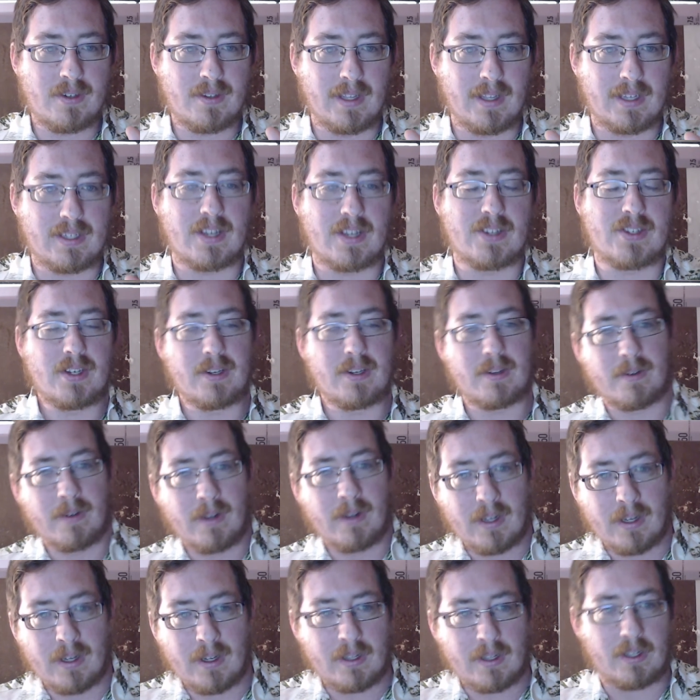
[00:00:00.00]
That doesn't,
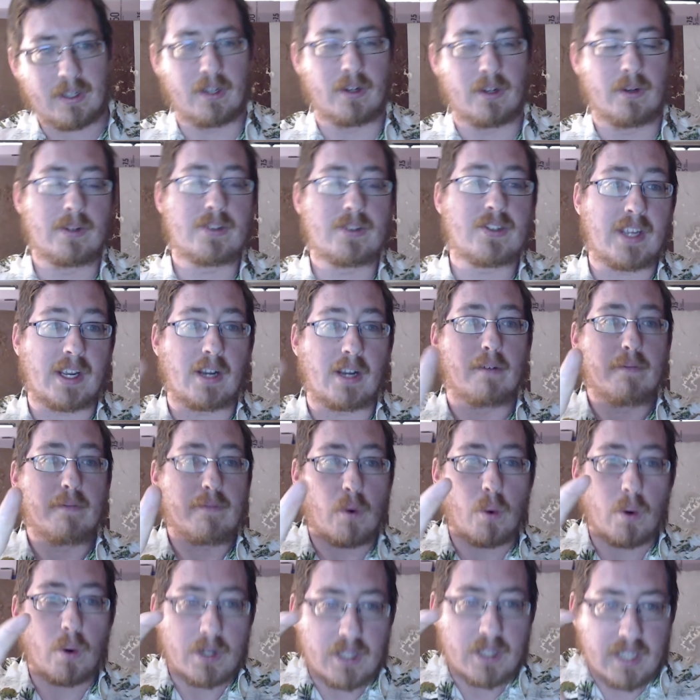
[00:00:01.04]
it's like a
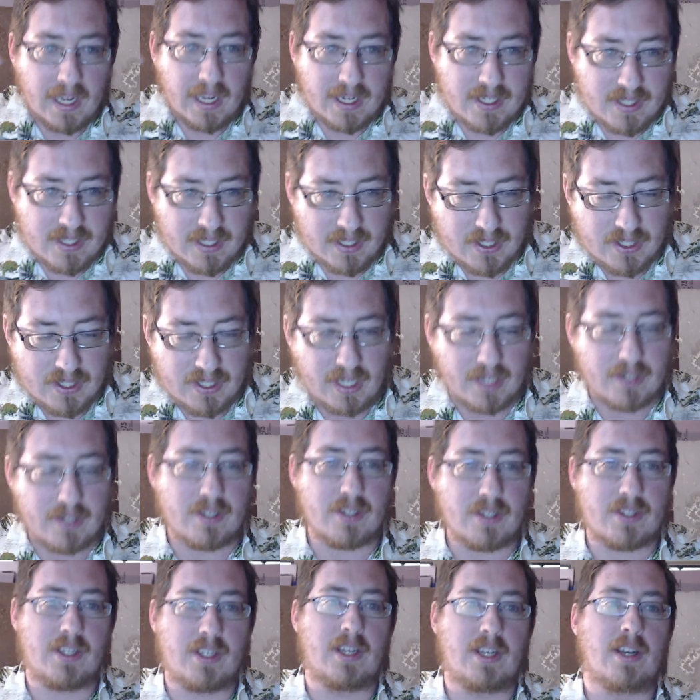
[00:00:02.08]
vortex that sucks
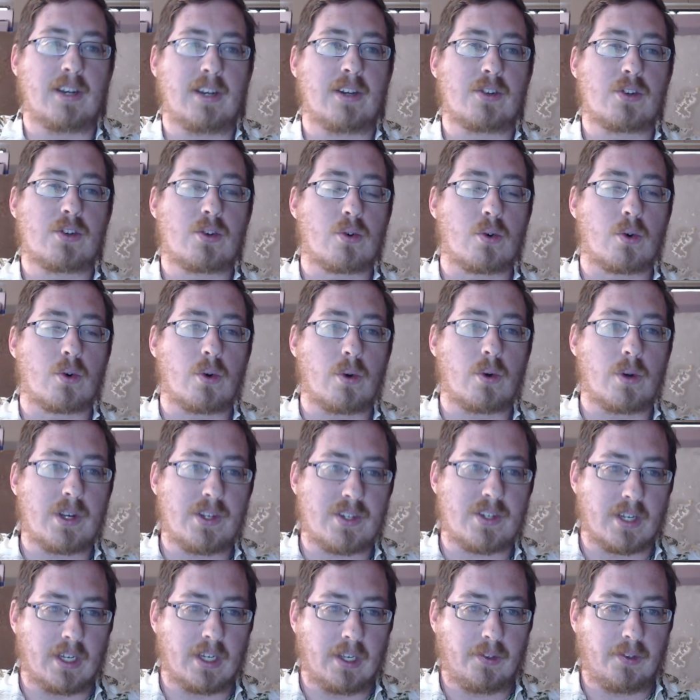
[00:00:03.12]
us in and destroys
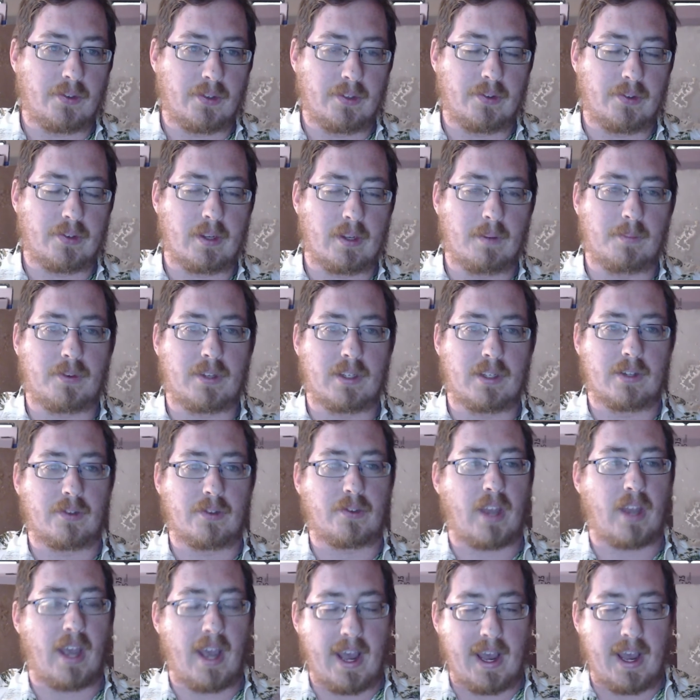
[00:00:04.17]
us in some sense
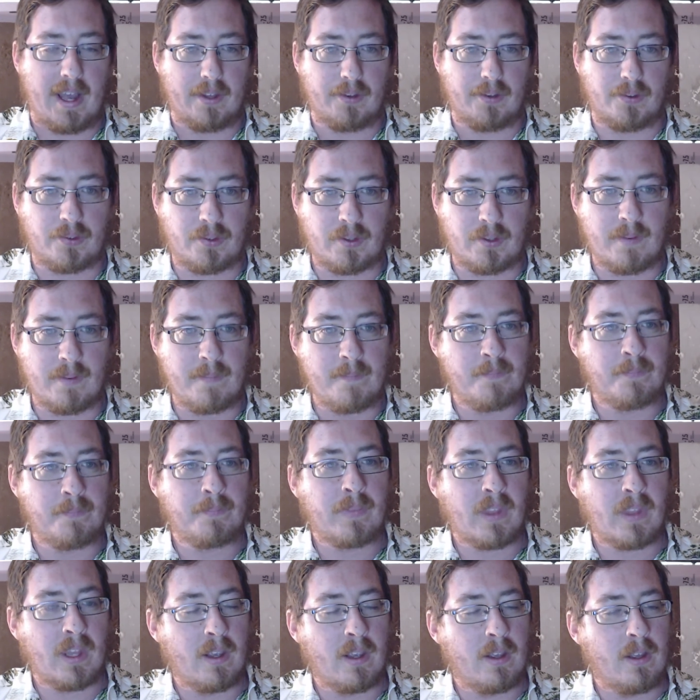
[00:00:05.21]
as,
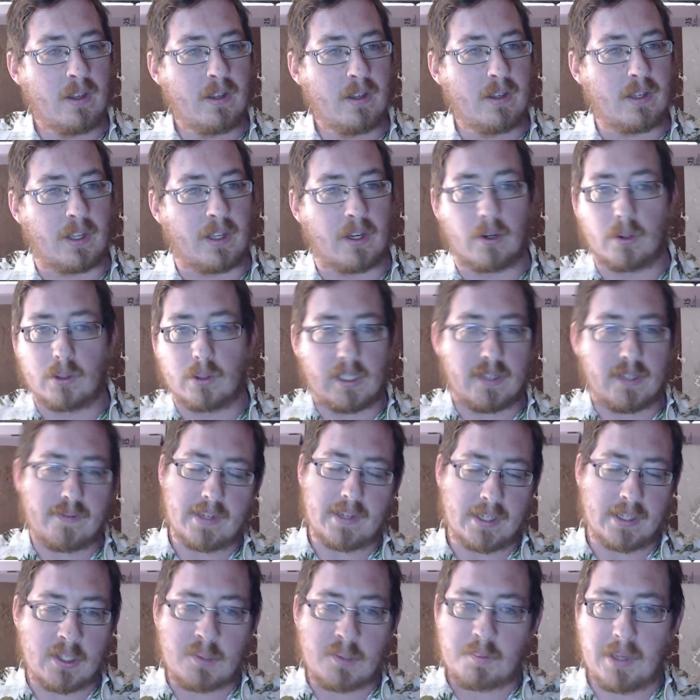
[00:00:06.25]

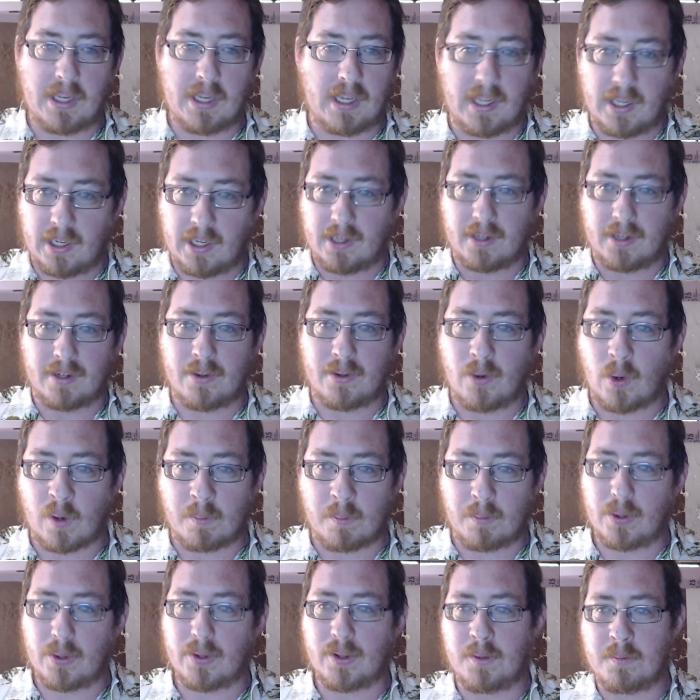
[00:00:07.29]
living, speaking,
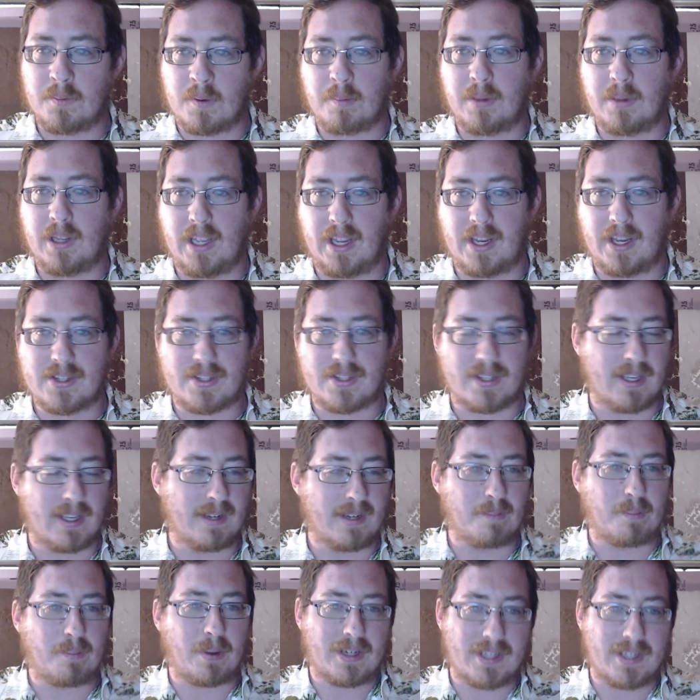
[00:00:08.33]
normal human beings
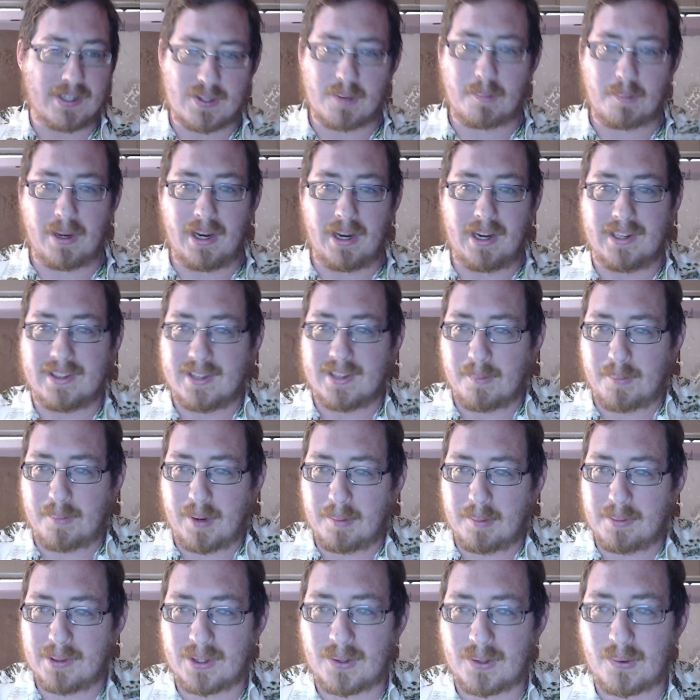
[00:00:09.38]
that participate in the
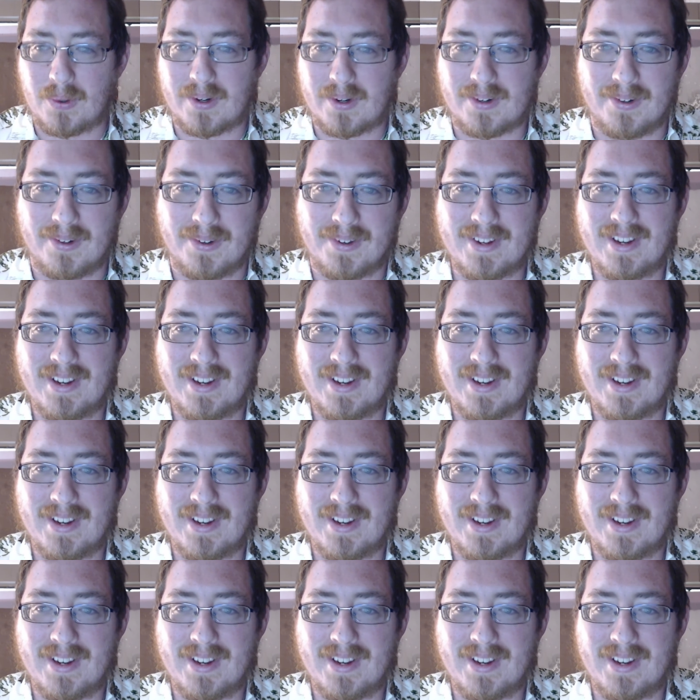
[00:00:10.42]
public world,